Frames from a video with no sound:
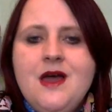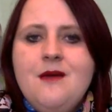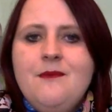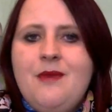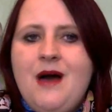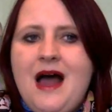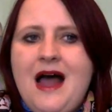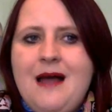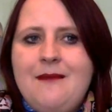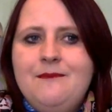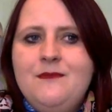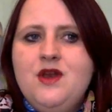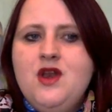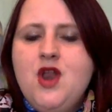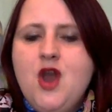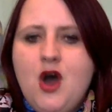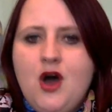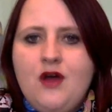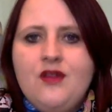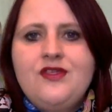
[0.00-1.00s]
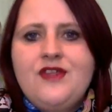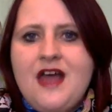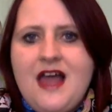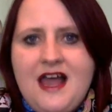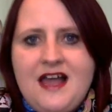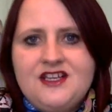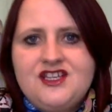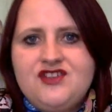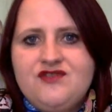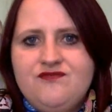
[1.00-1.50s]
but I'm not
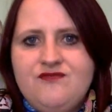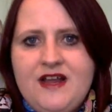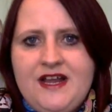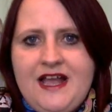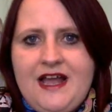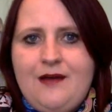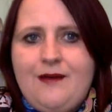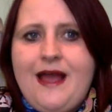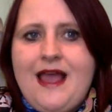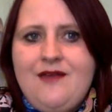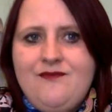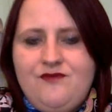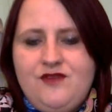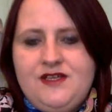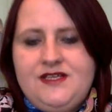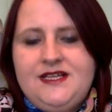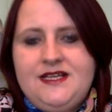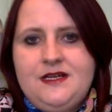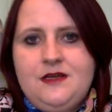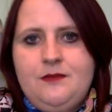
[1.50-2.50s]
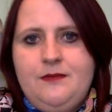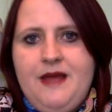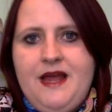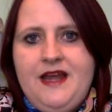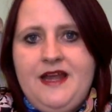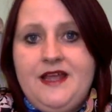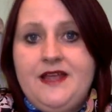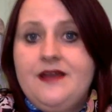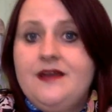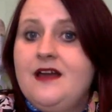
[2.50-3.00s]
there to wring out every single
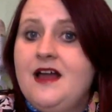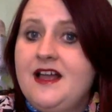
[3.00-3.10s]
penny.